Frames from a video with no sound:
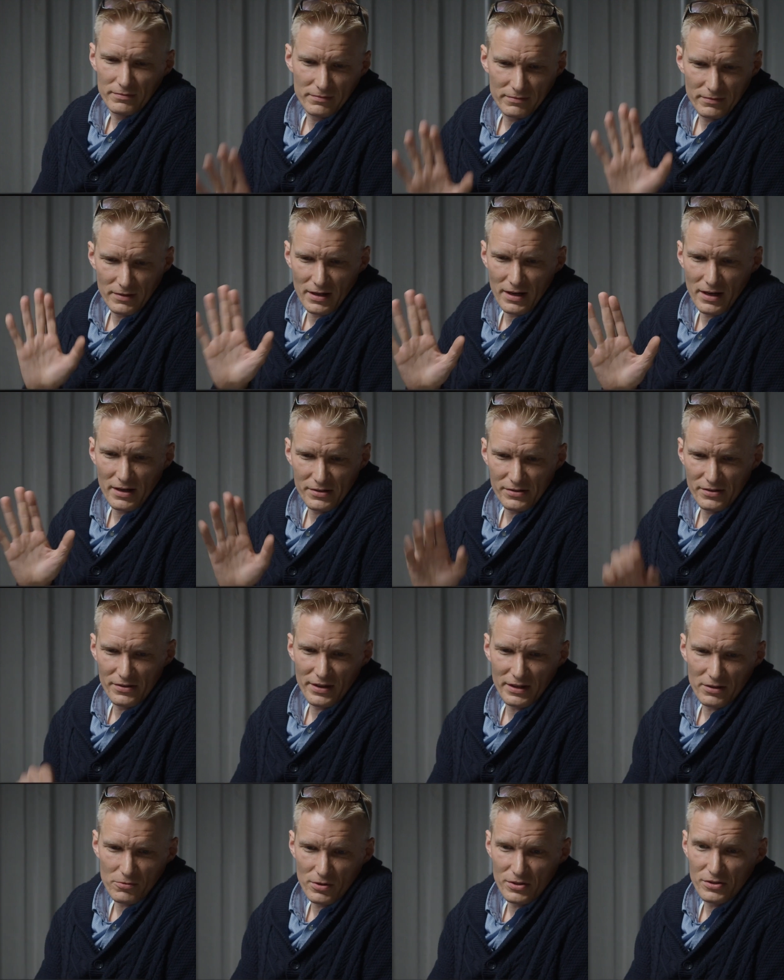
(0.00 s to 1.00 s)
I answered
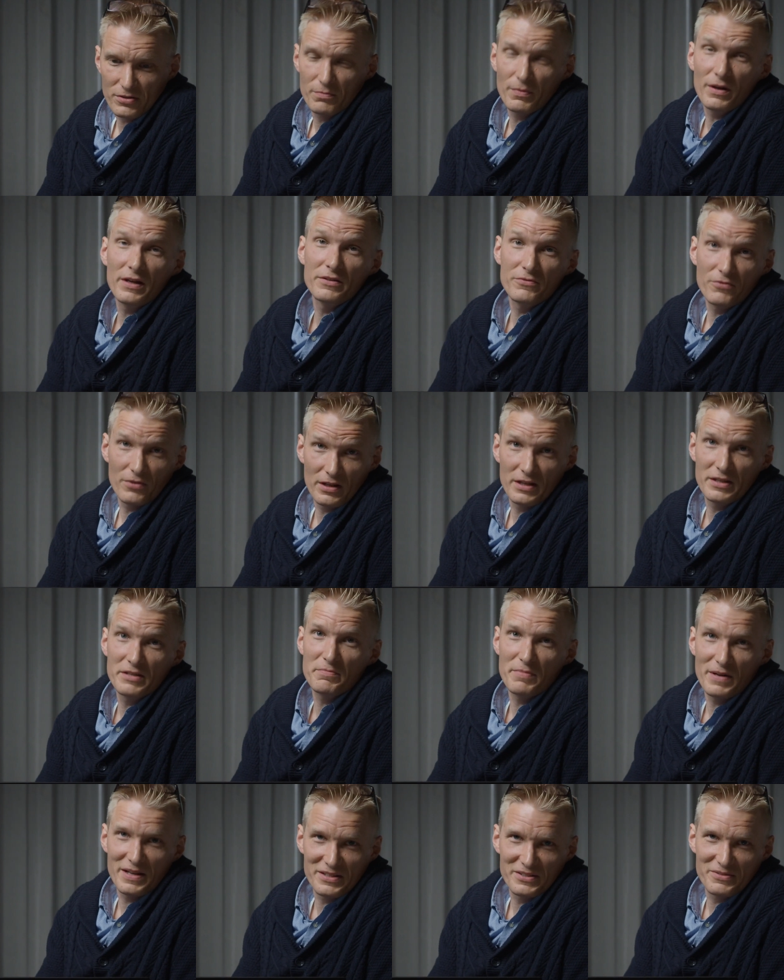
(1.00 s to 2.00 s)
that question, but it really
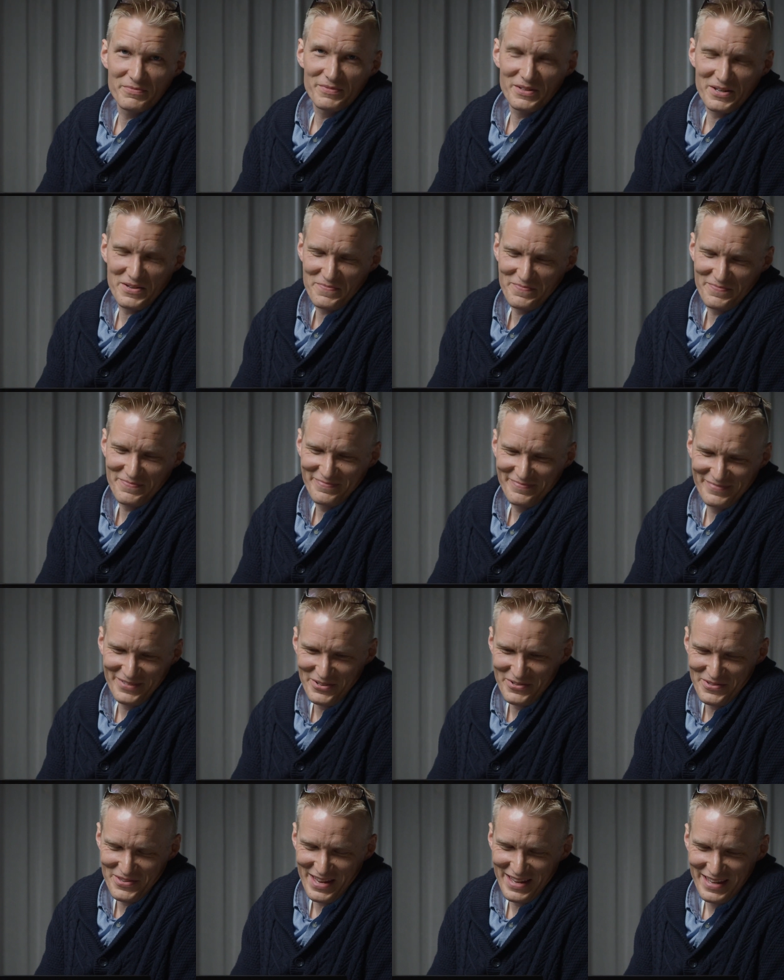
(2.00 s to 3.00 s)
depends
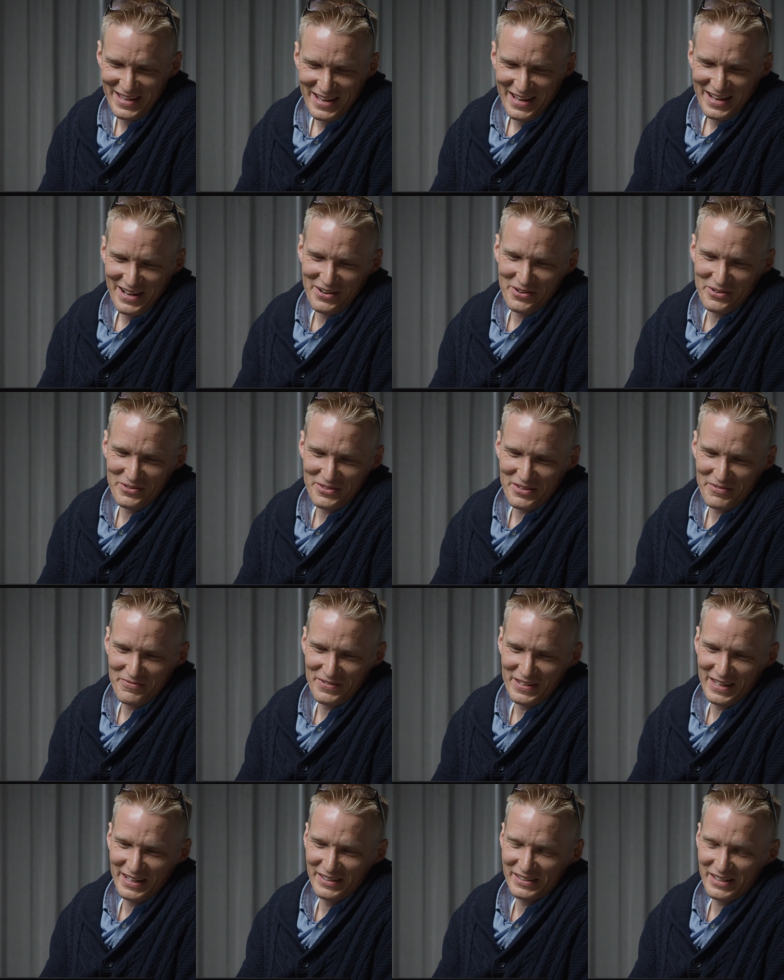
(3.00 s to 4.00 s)
on the
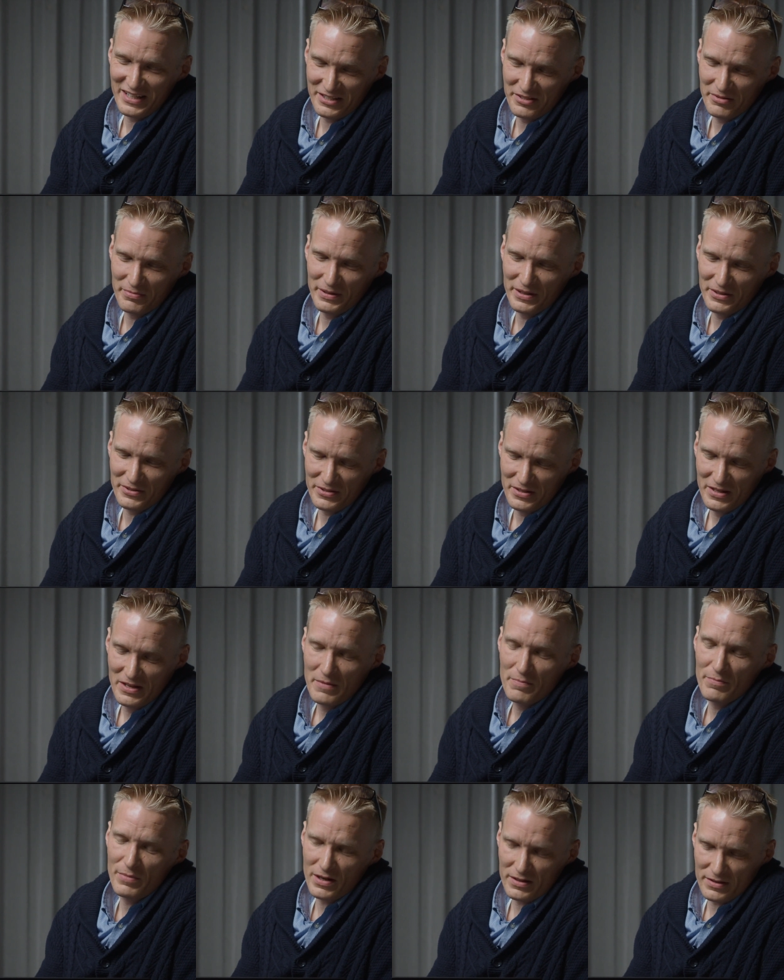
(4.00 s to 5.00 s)
field, I suppose.
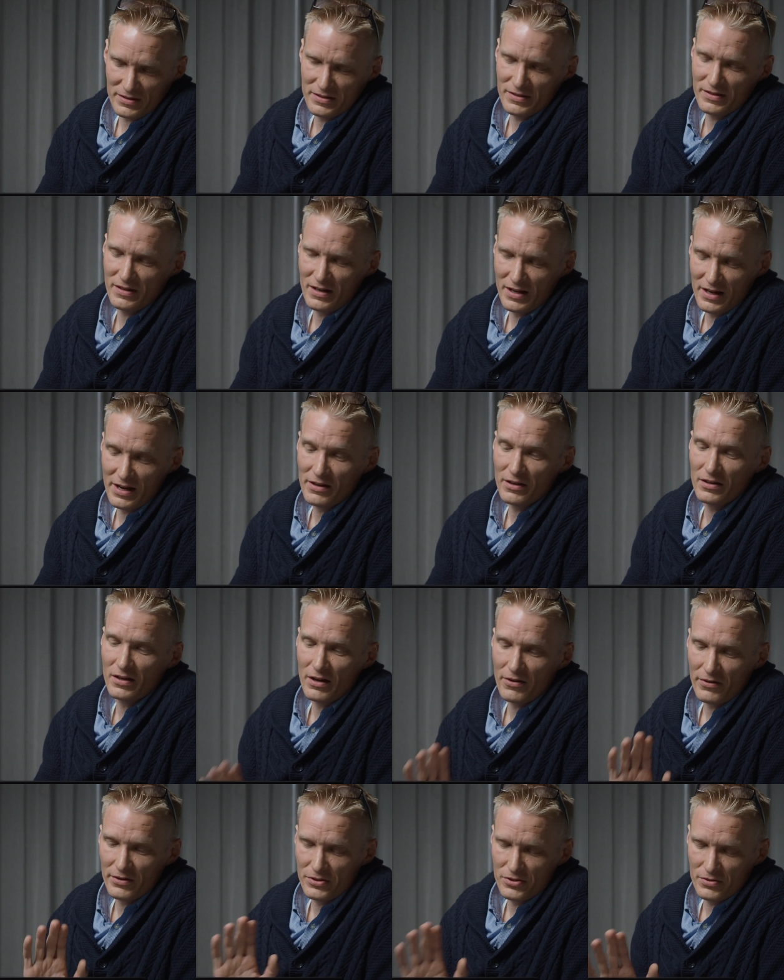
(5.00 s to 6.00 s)
But I
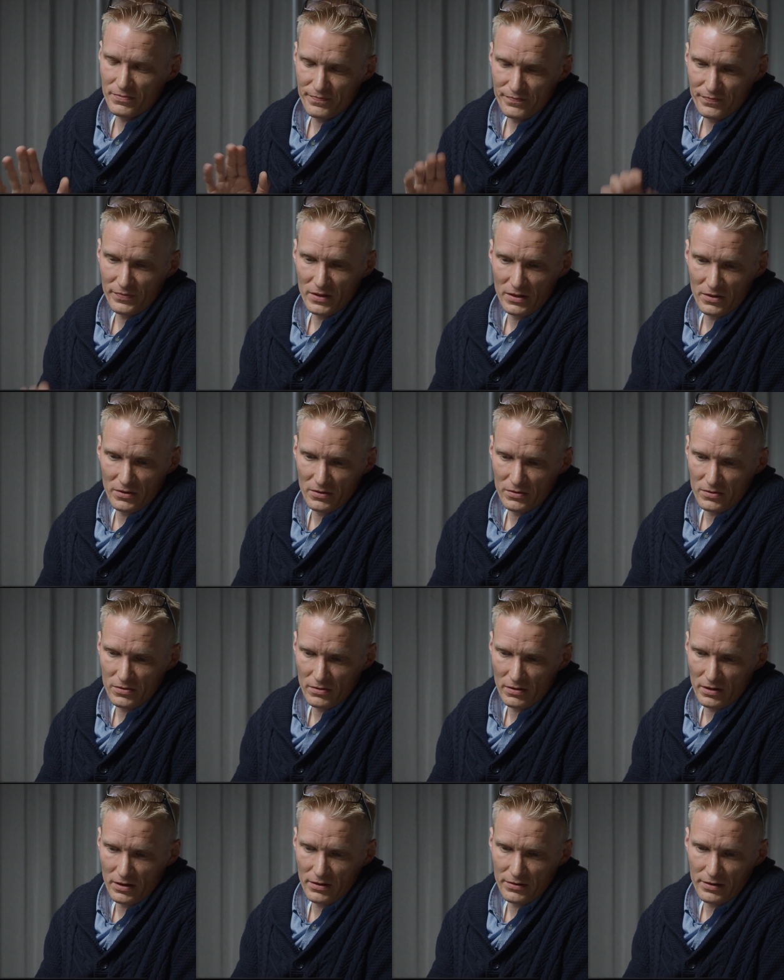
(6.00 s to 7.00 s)
encourage you
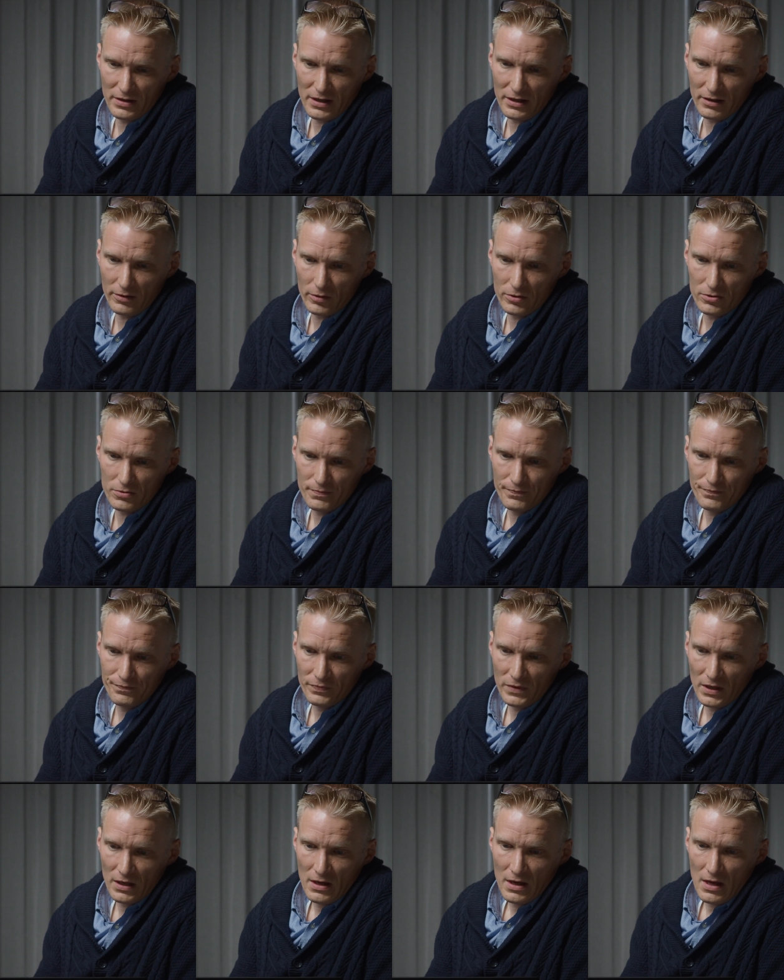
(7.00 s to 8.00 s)
to learn the language.
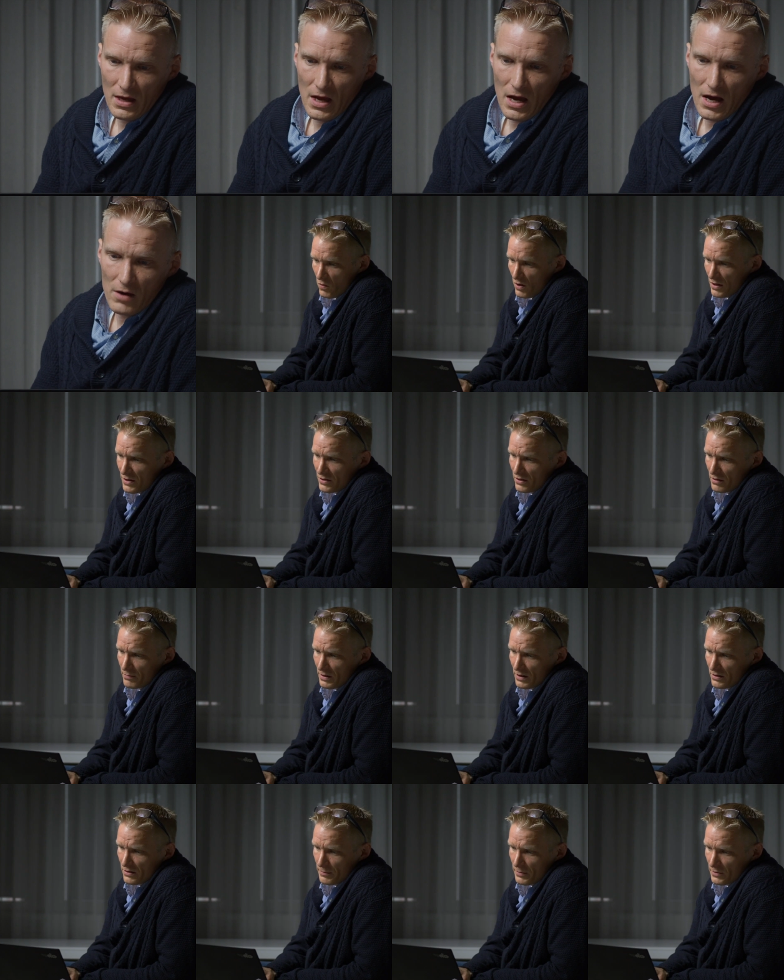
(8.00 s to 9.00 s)
I wonder
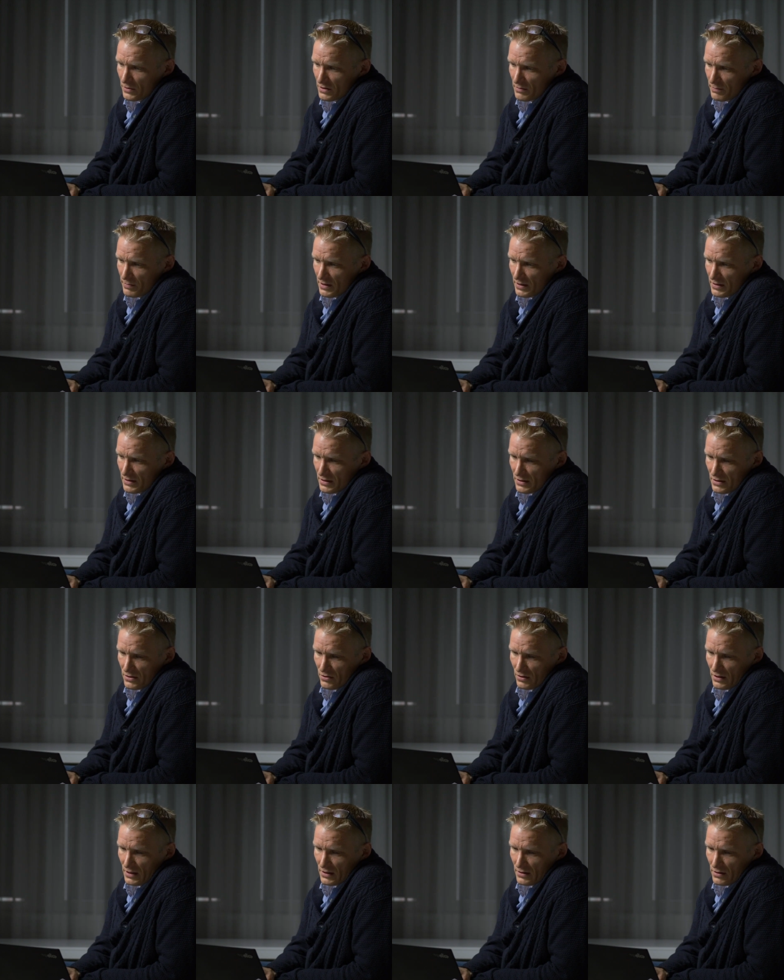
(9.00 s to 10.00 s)
about the possibilities
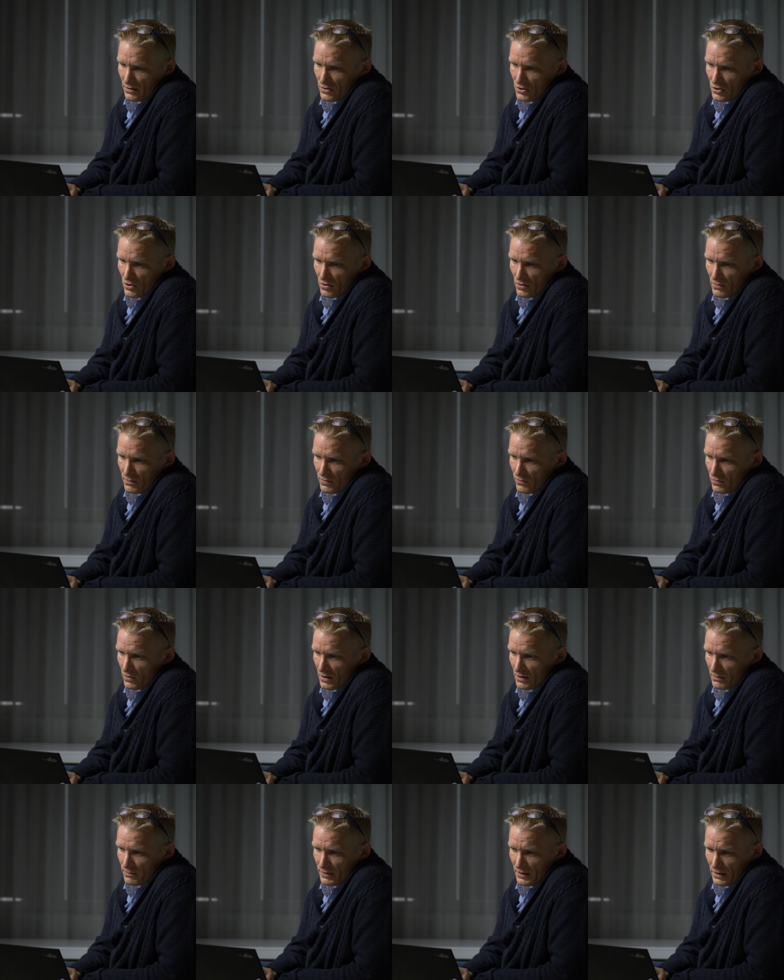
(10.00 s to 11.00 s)
to get a job
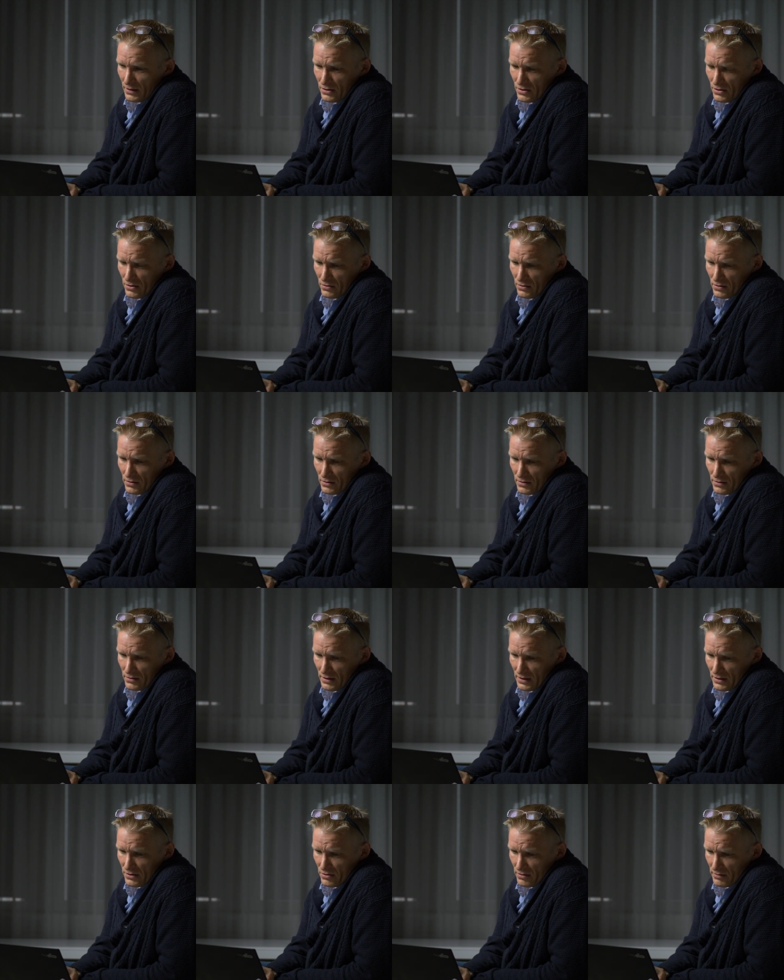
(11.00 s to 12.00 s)
while being a student.
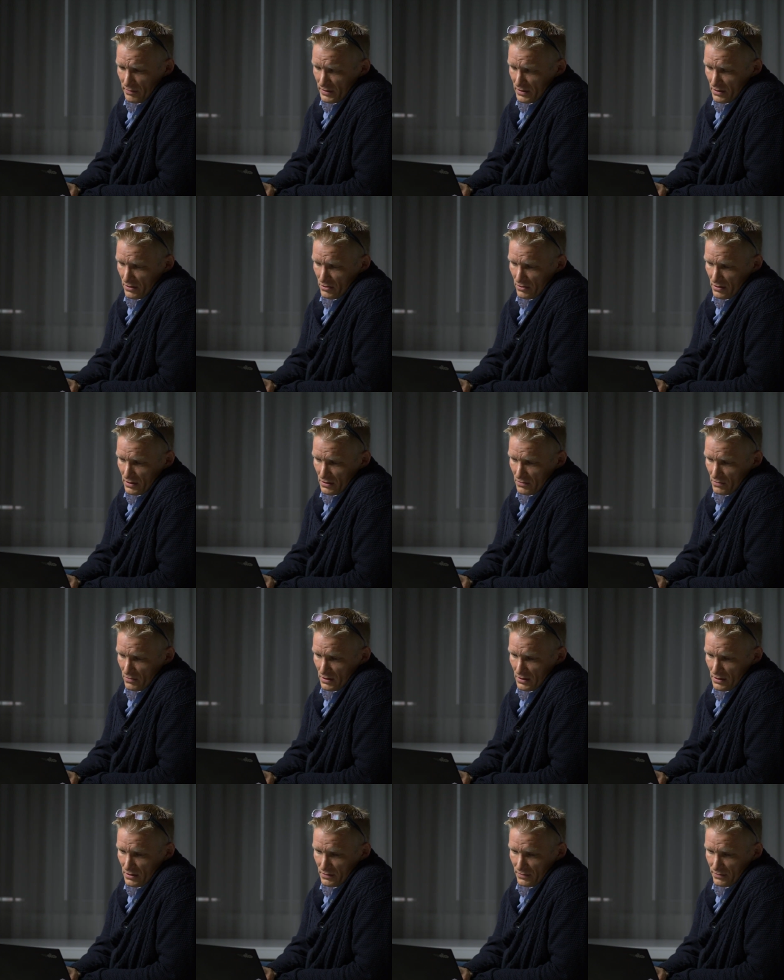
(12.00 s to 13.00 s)
That's a repetition as
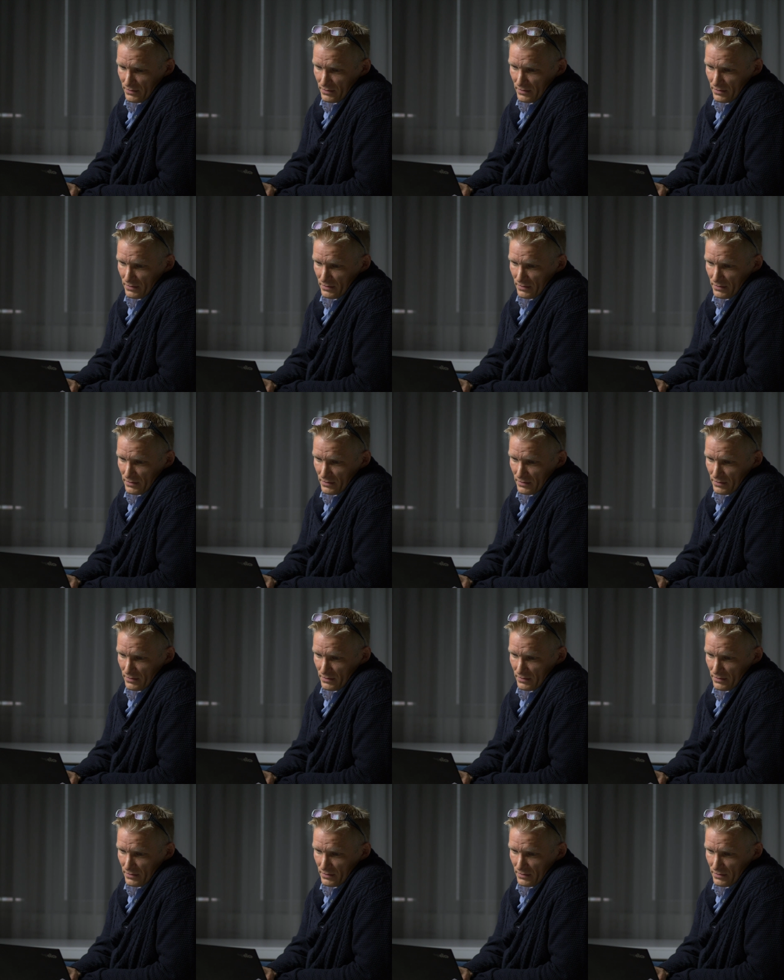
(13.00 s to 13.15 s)
well.